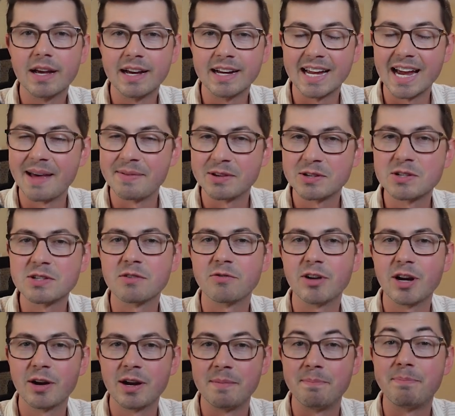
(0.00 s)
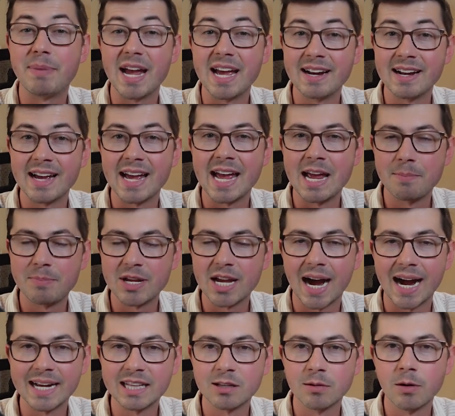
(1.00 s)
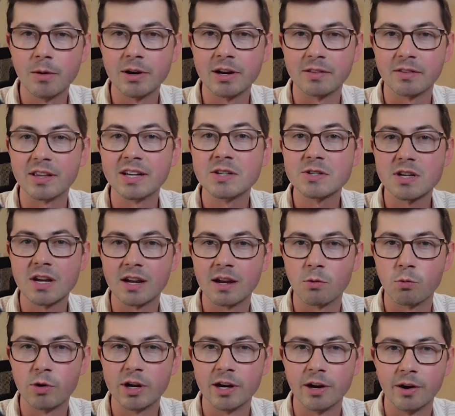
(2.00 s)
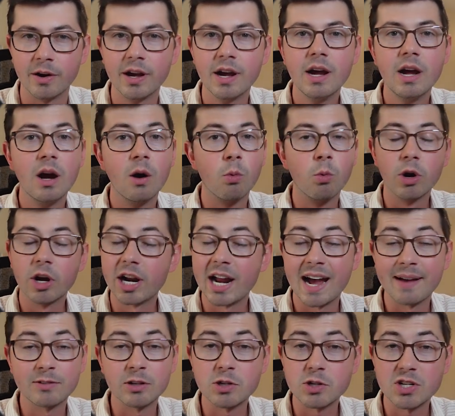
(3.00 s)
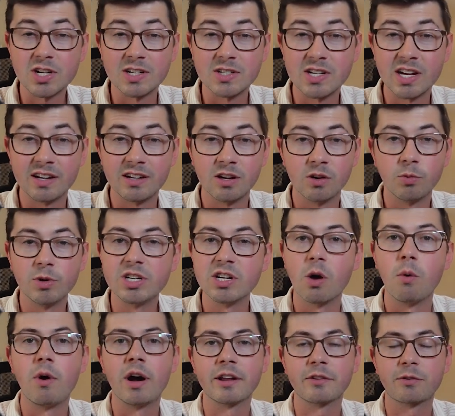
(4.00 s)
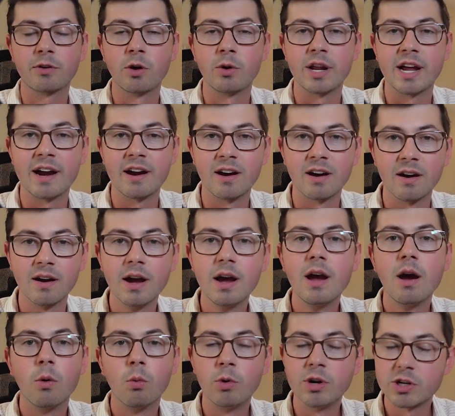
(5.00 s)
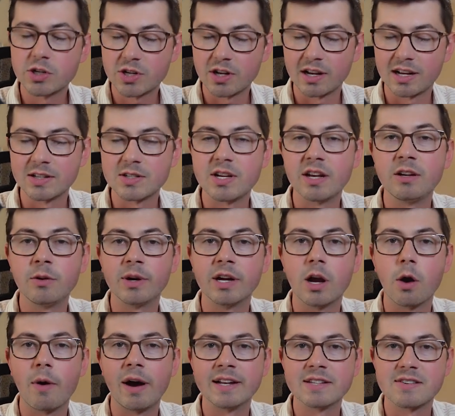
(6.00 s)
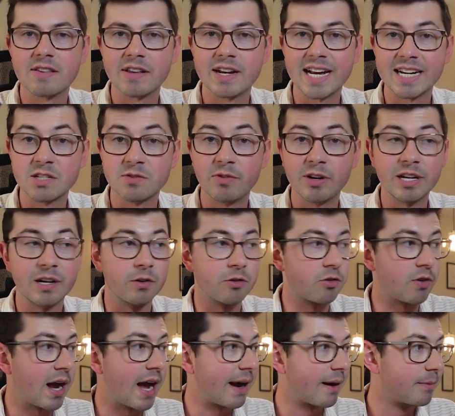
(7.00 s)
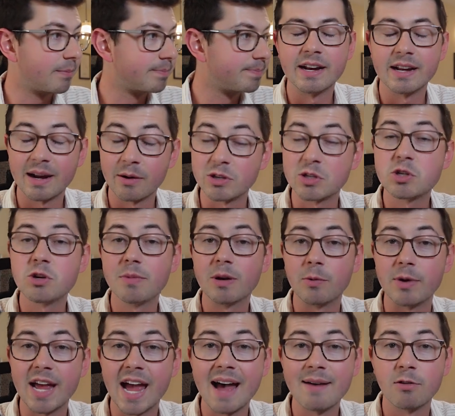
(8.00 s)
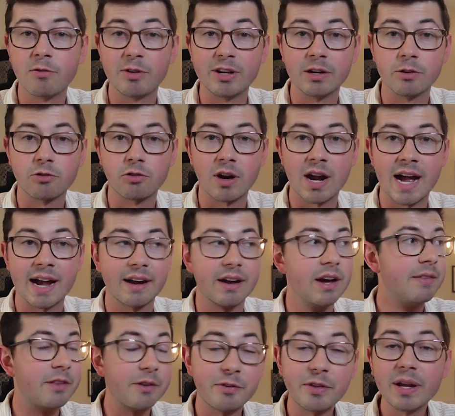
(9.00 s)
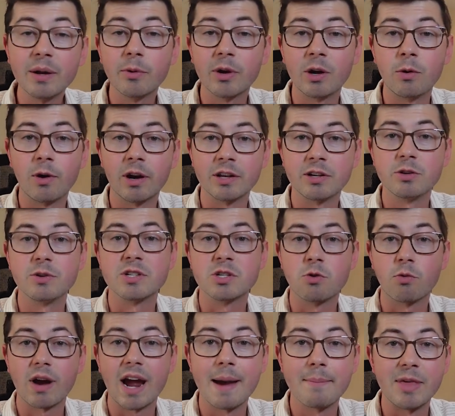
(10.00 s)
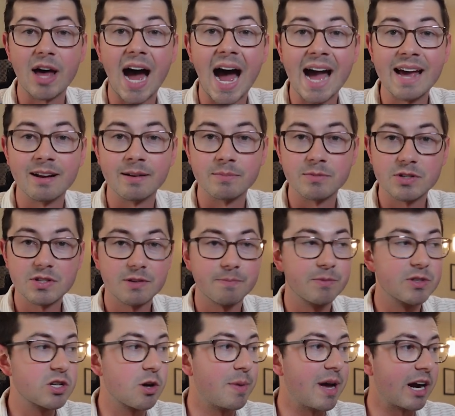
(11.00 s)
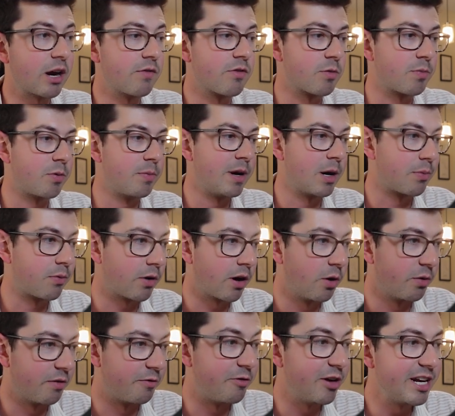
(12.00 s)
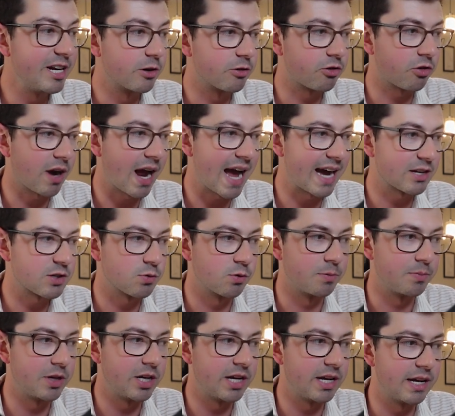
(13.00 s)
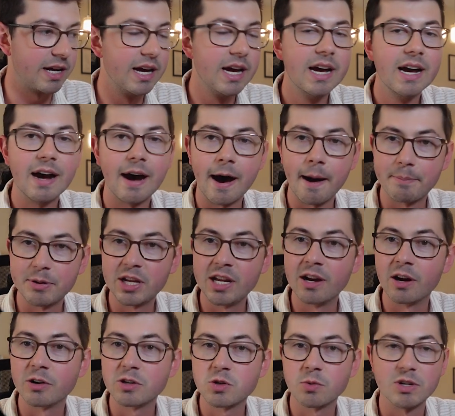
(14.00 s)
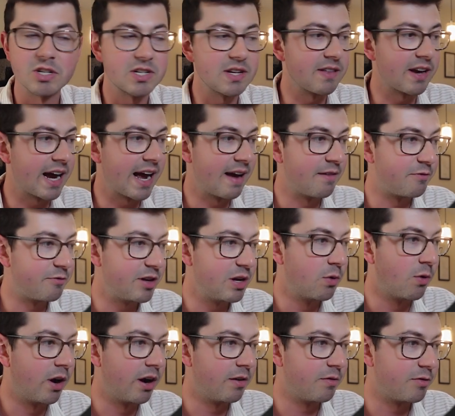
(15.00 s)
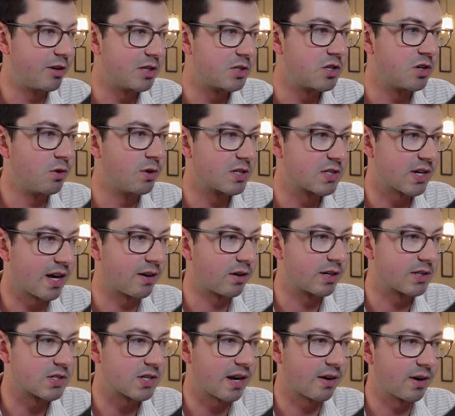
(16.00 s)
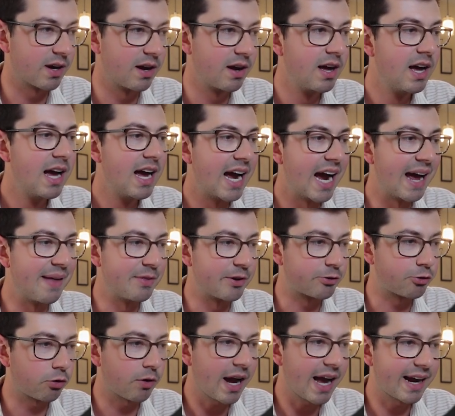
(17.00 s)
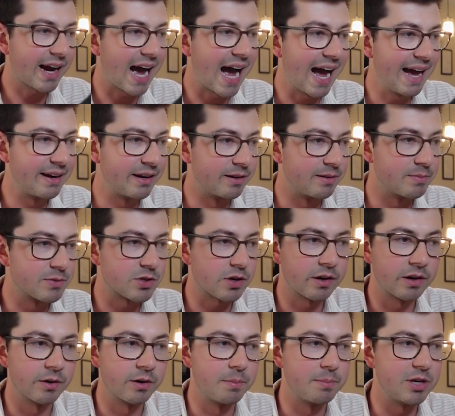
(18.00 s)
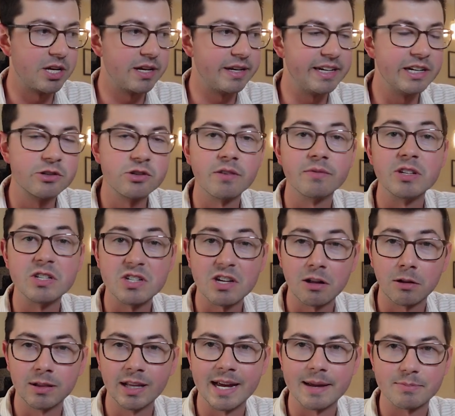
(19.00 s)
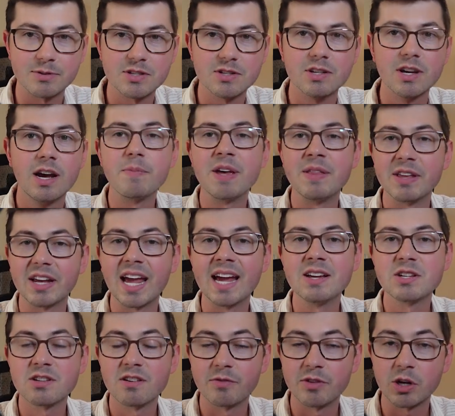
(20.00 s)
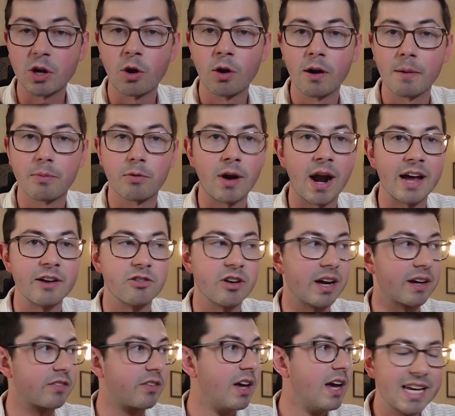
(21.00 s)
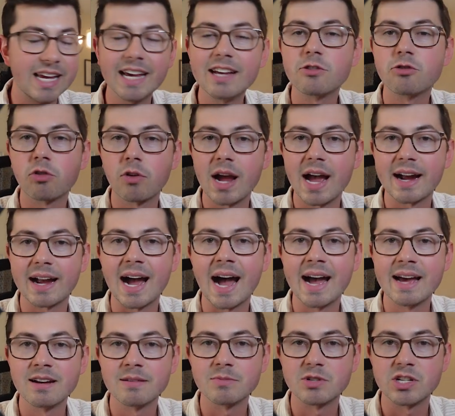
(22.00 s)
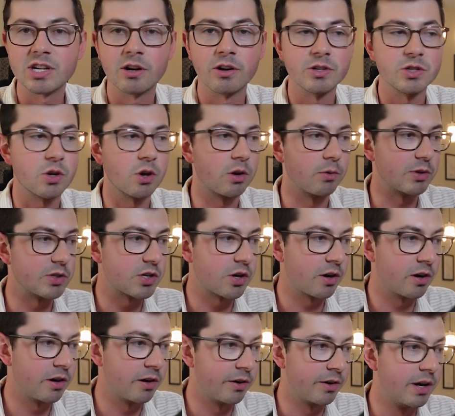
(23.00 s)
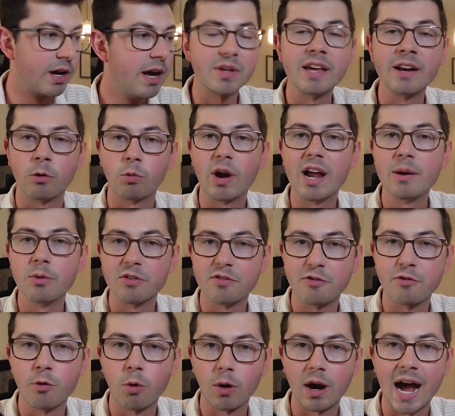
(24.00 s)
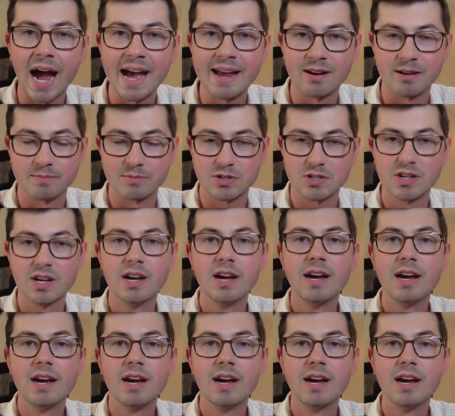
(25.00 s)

again, this is a very beta API at the moment and things can get weird, we're going to have to just continue. We don't want to throw an error. We're just going to continue and go on to the next video track. And now, assuming we have a video track, the thing we're going to want to do is grab the items. Let's go back over to Premiere Pro. The video tracks would be up here. So we see that I have V1, V2, et cetera, and the track items are going to be each of these clips. In the case of the current project, get track items here is going to return an array with 4 items,